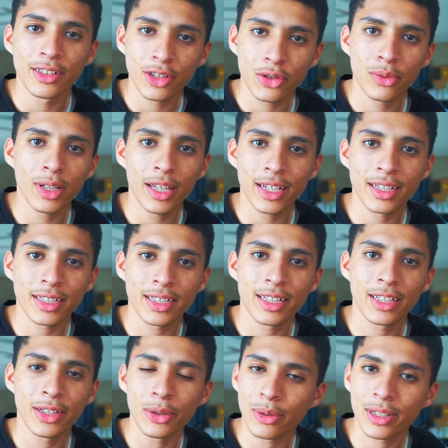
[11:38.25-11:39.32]
just realize
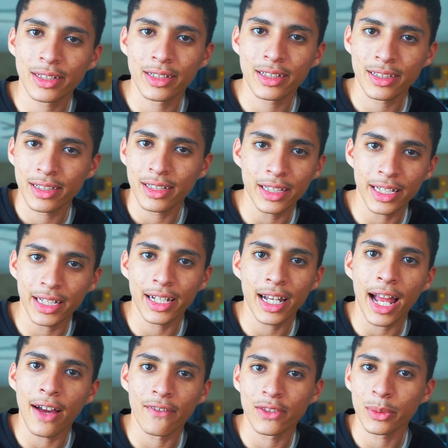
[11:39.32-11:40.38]
you can just delete it
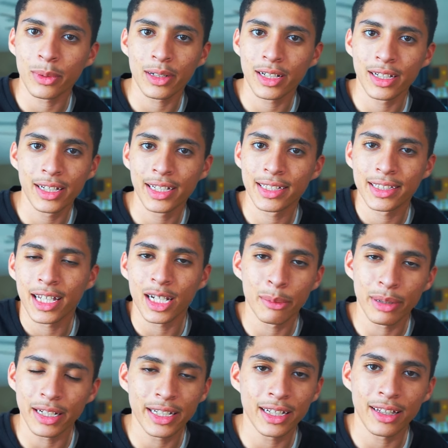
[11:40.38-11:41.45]
afterward, and it's not a
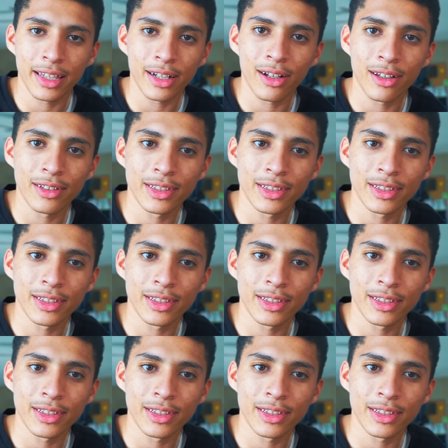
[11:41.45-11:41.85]
big deal at all.